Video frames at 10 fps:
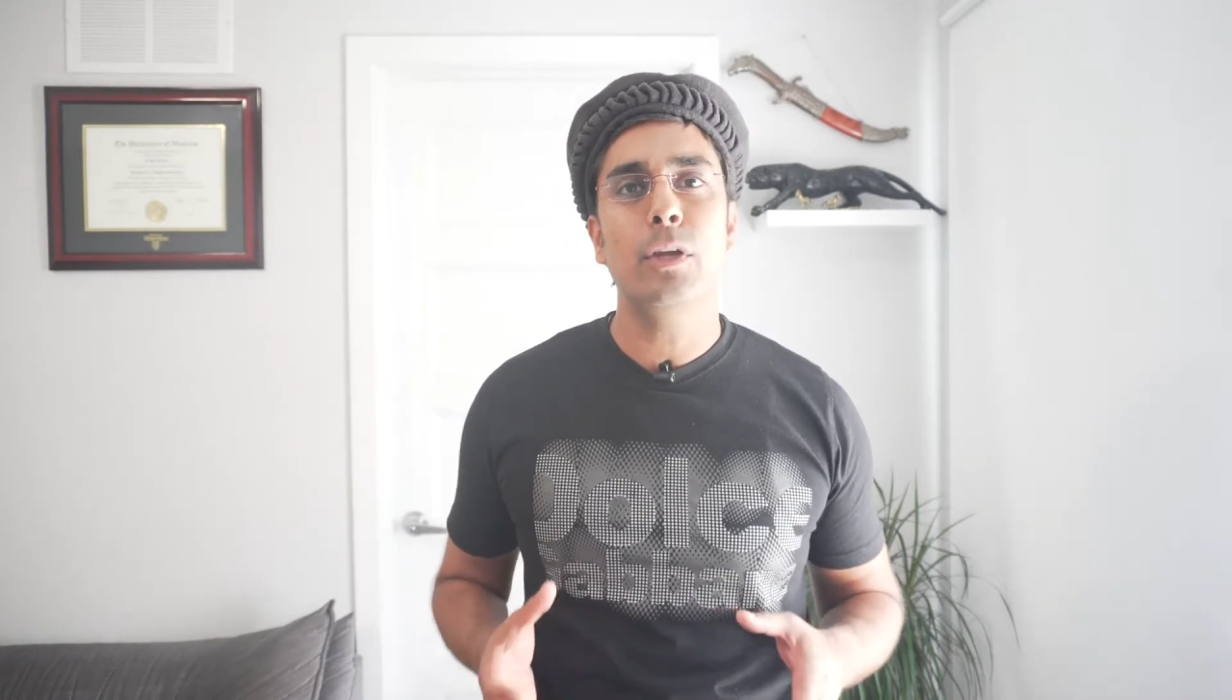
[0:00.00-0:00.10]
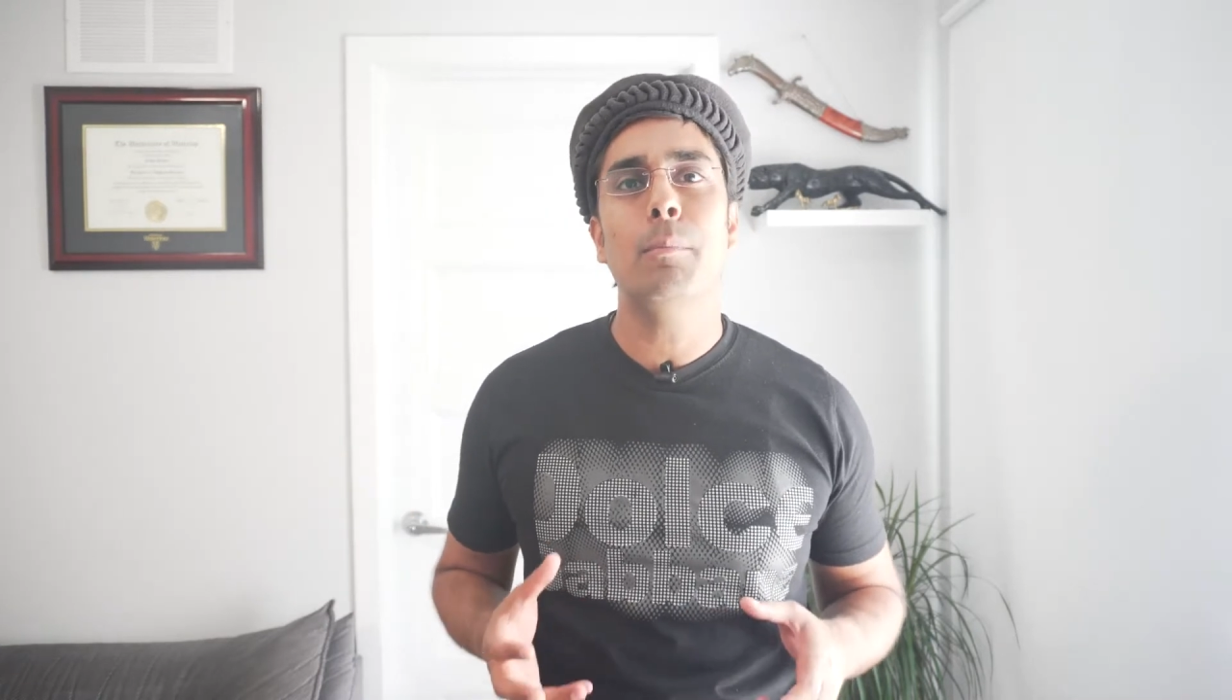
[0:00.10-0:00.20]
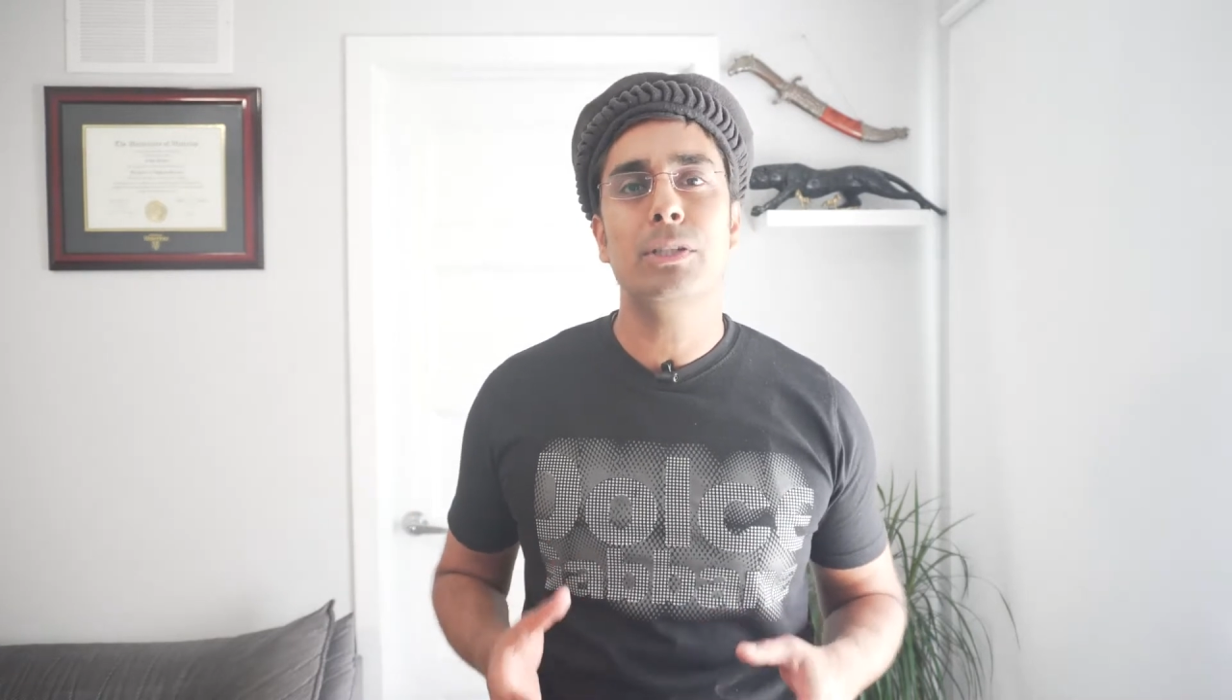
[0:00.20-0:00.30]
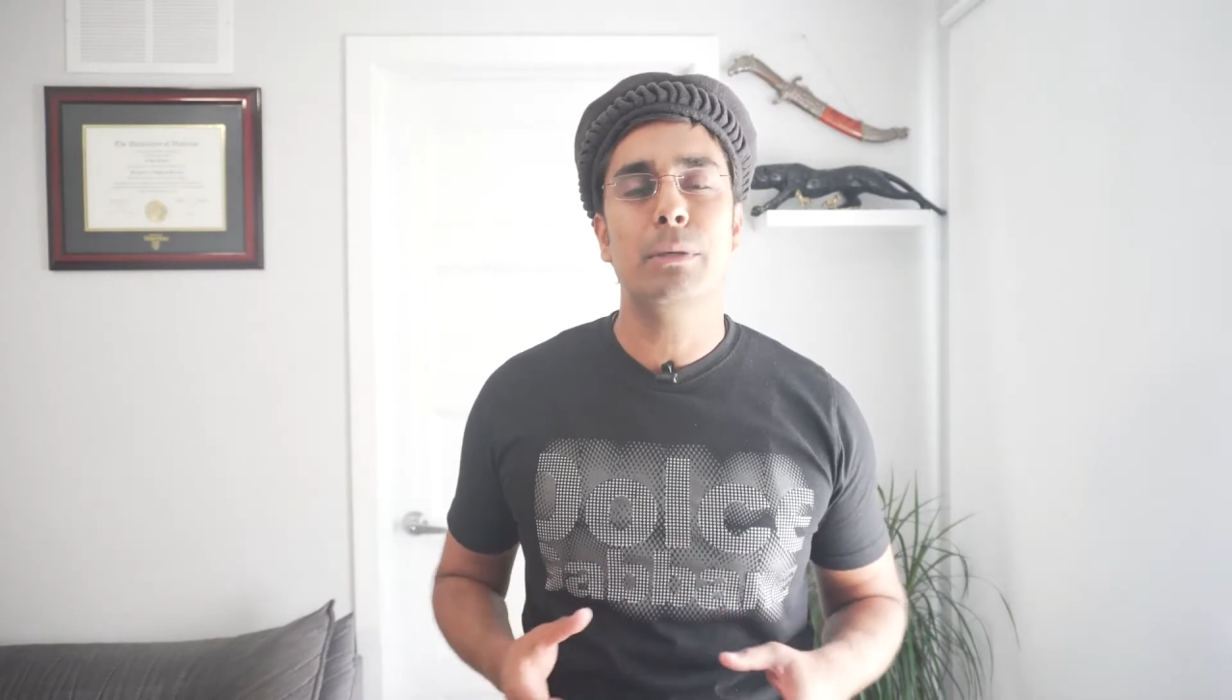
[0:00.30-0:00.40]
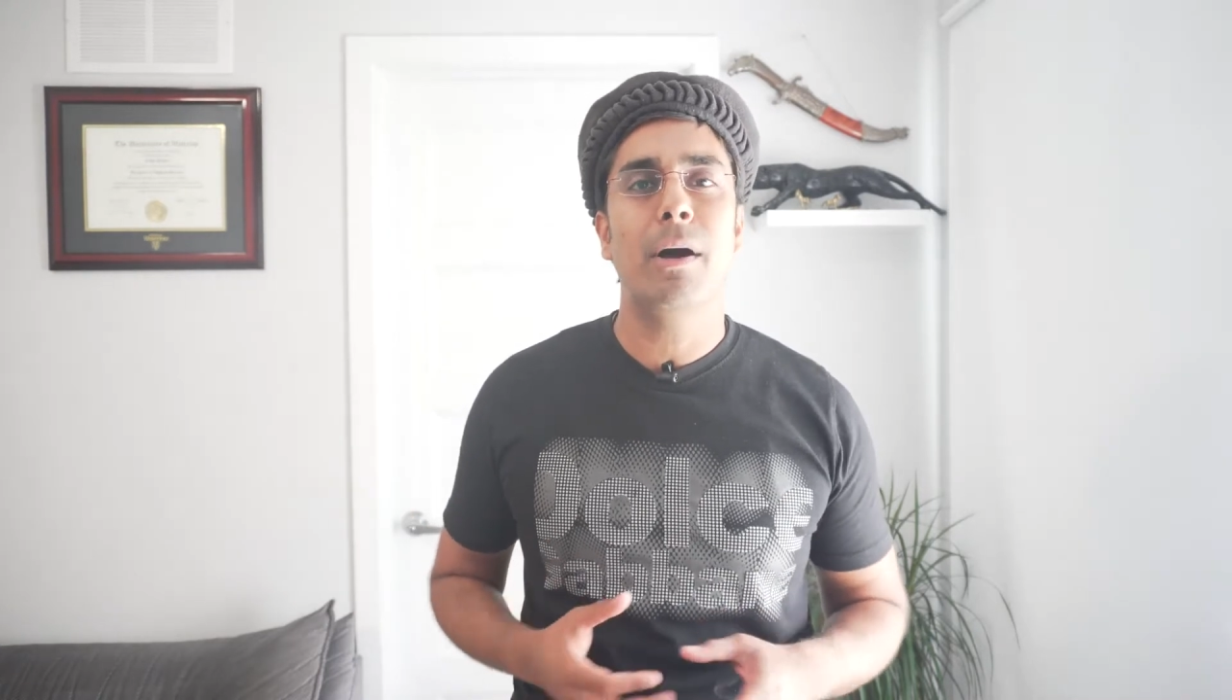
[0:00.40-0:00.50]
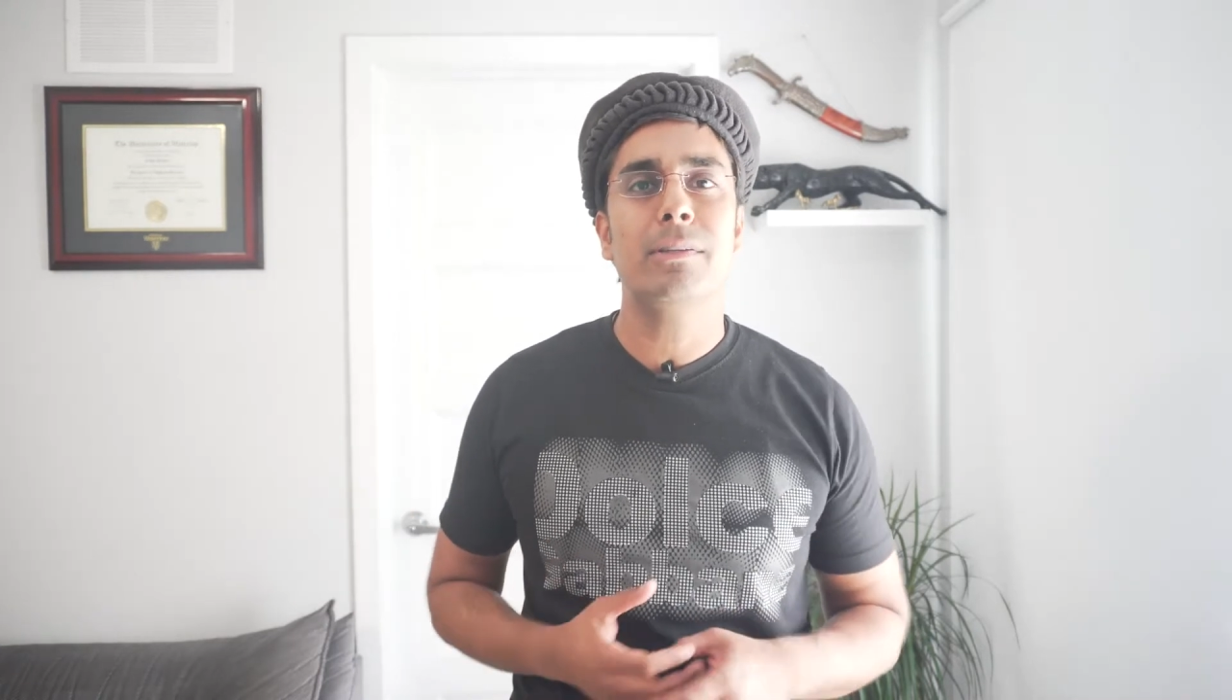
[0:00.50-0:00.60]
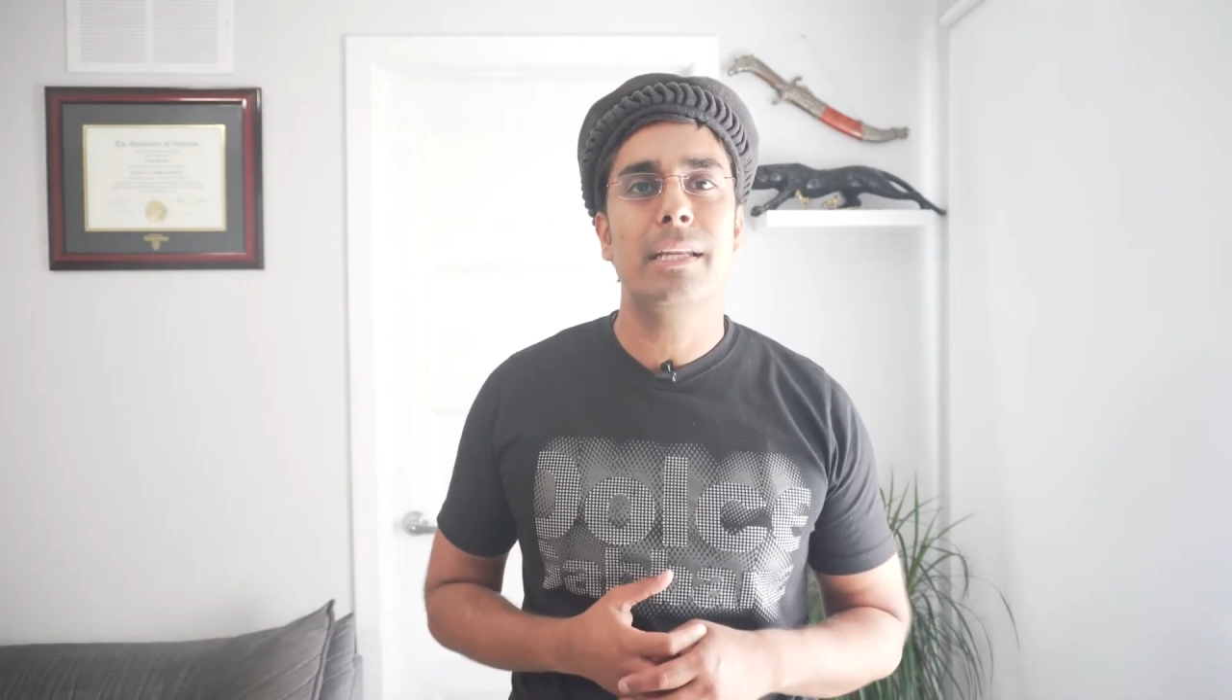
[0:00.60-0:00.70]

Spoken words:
you much about